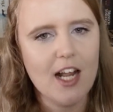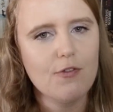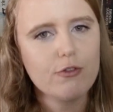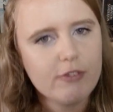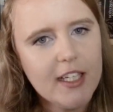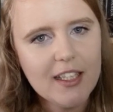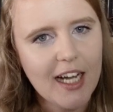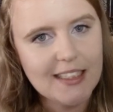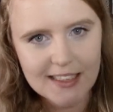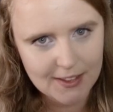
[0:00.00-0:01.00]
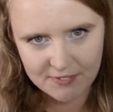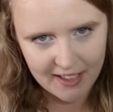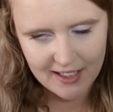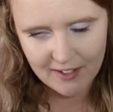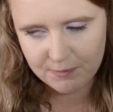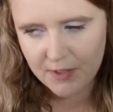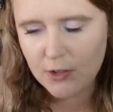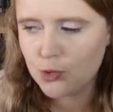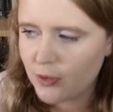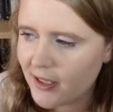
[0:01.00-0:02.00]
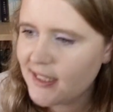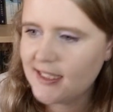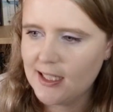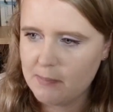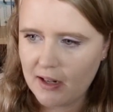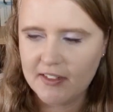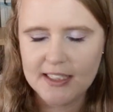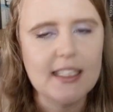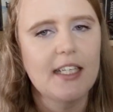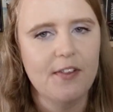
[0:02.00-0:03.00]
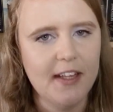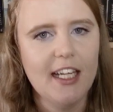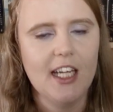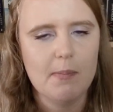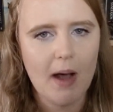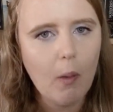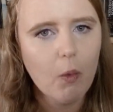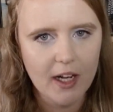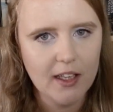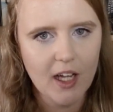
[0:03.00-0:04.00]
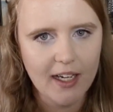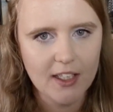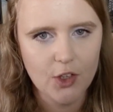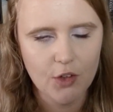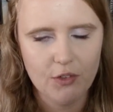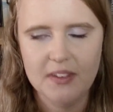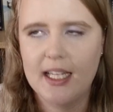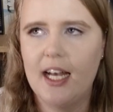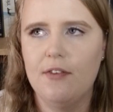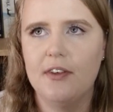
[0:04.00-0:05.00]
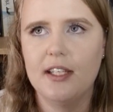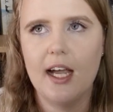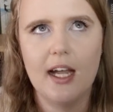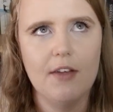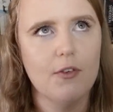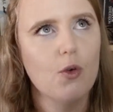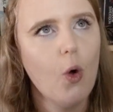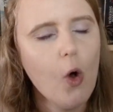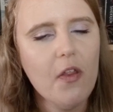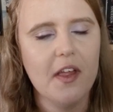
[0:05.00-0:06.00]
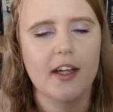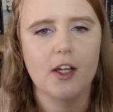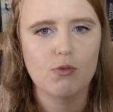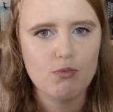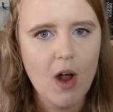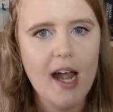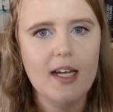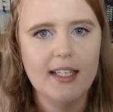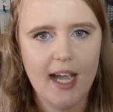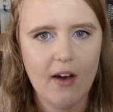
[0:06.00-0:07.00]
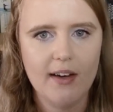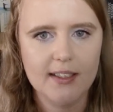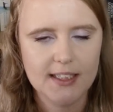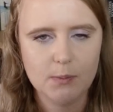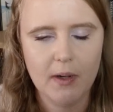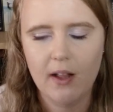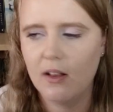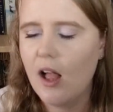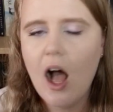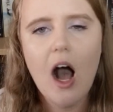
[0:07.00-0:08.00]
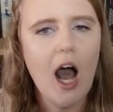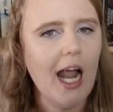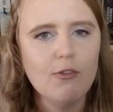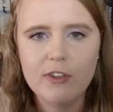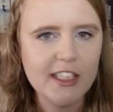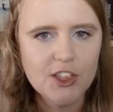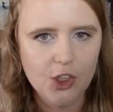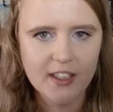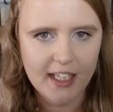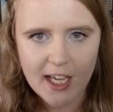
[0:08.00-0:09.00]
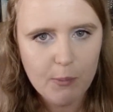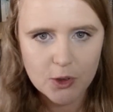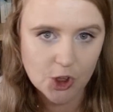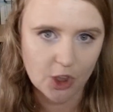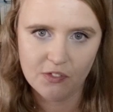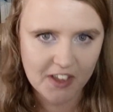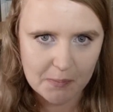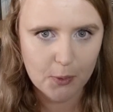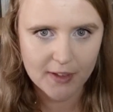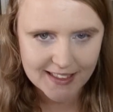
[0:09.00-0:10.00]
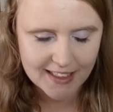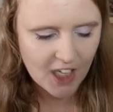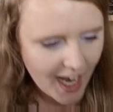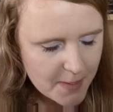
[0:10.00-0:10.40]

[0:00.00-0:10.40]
And I've realized as a reader, I was really sitting back recently and thinking about what I like in novels. And if an author can write characters well, I really don't care what genre the book is in.